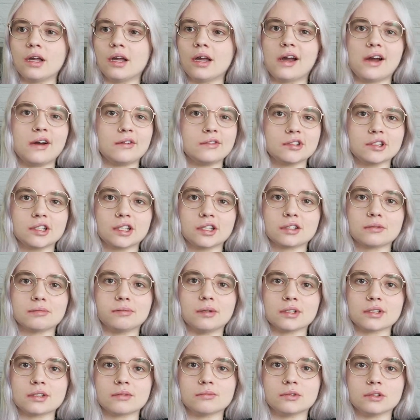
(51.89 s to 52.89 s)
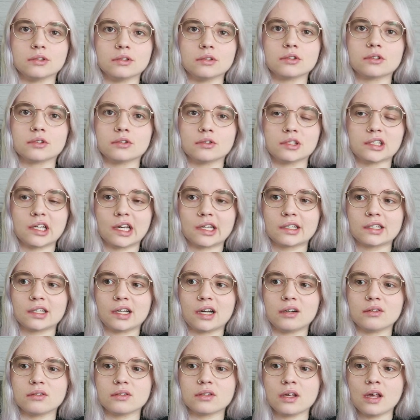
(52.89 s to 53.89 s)
Everything is possible, so check it
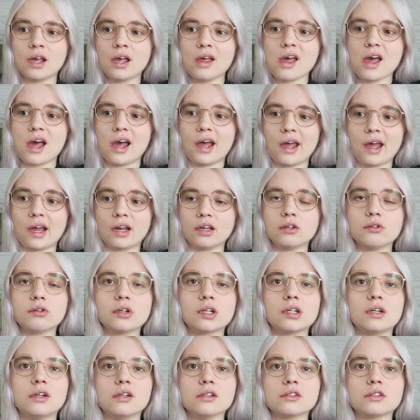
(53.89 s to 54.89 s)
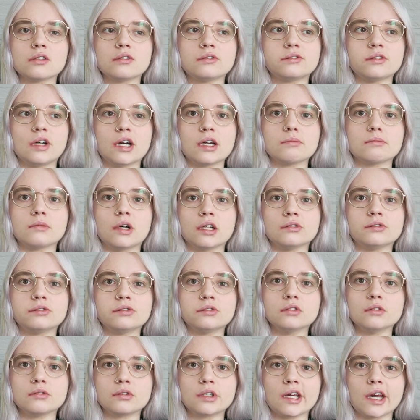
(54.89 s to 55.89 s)
out. And you can also find my
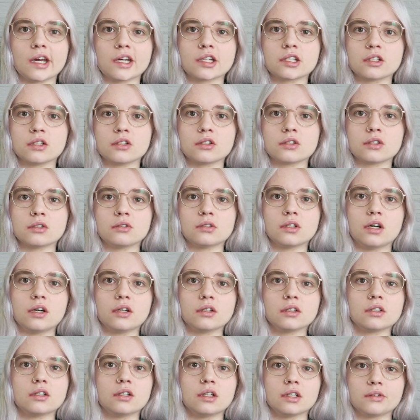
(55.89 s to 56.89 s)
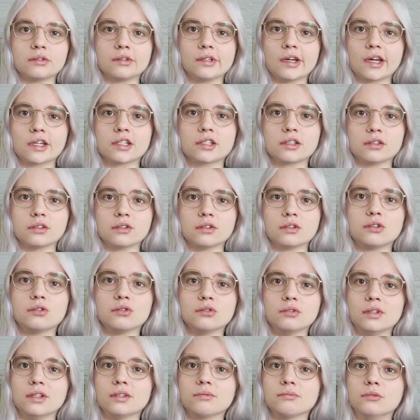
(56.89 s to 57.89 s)
full reaction, so the uncut reaction
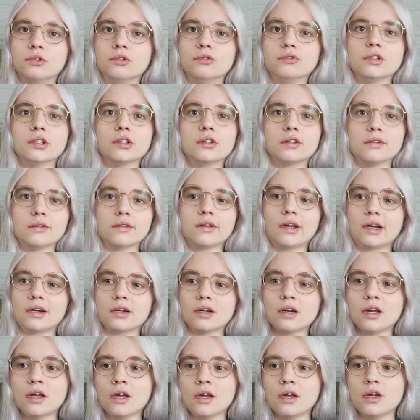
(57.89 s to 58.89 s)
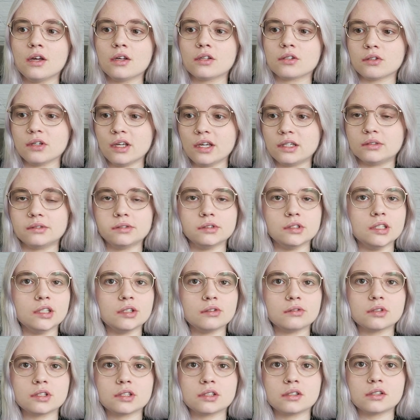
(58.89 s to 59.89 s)
to this movie on there. So yeah, if you're
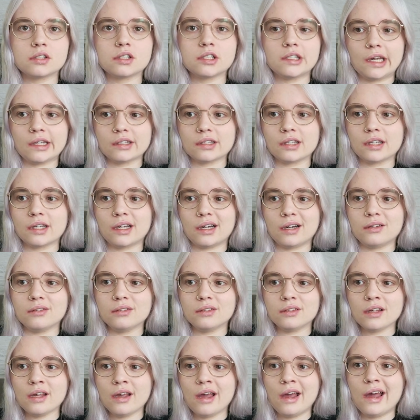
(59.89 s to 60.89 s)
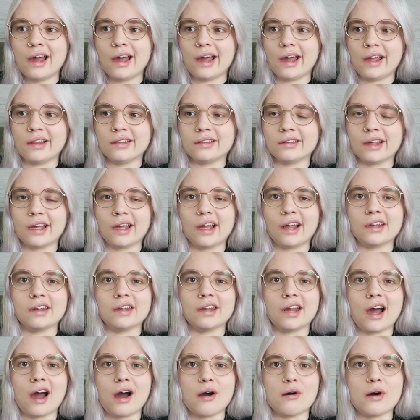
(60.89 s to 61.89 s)
interested, check that out. And
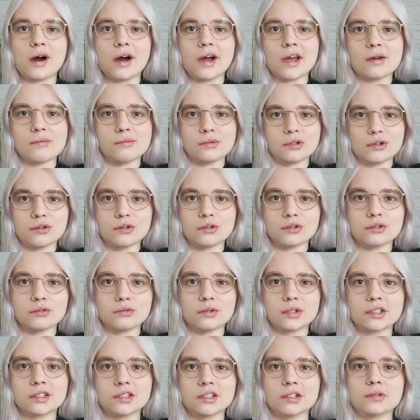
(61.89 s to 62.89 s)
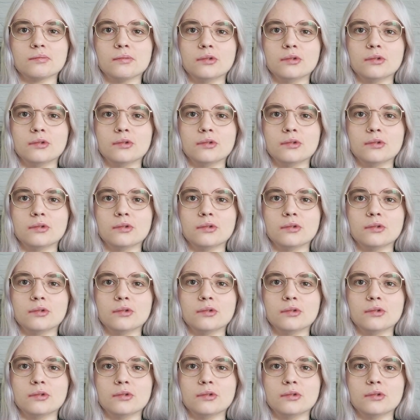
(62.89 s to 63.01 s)
then now I am going to watch this